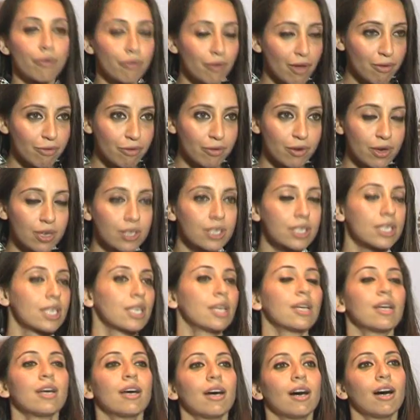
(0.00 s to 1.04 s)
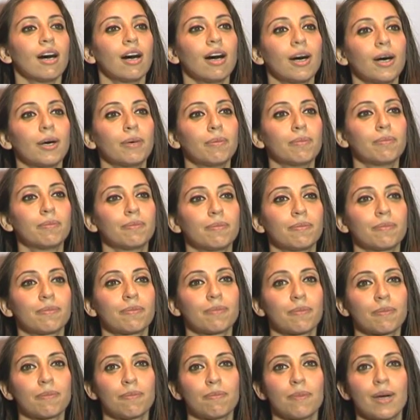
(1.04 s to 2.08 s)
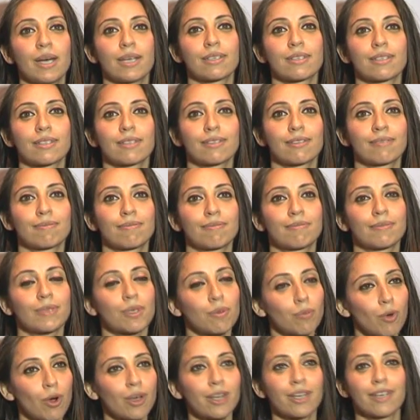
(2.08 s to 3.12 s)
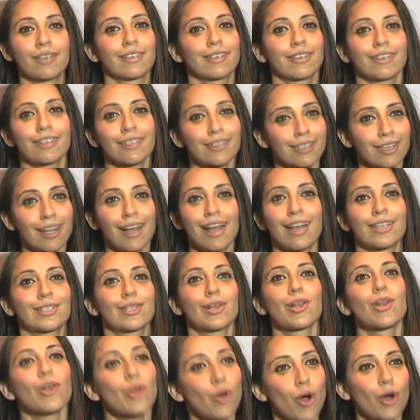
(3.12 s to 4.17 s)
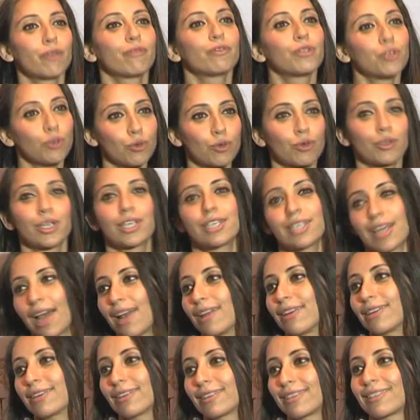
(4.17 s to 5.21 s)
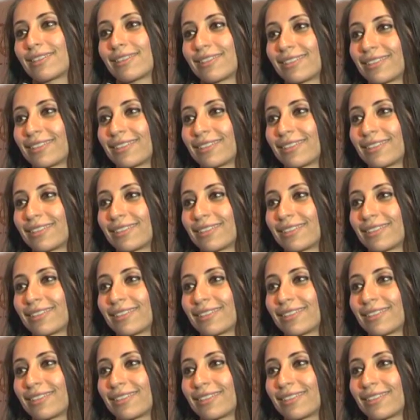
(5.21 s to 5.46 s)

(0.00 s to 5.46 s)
of effort. But come on, India. India has a lot of jewellery talent.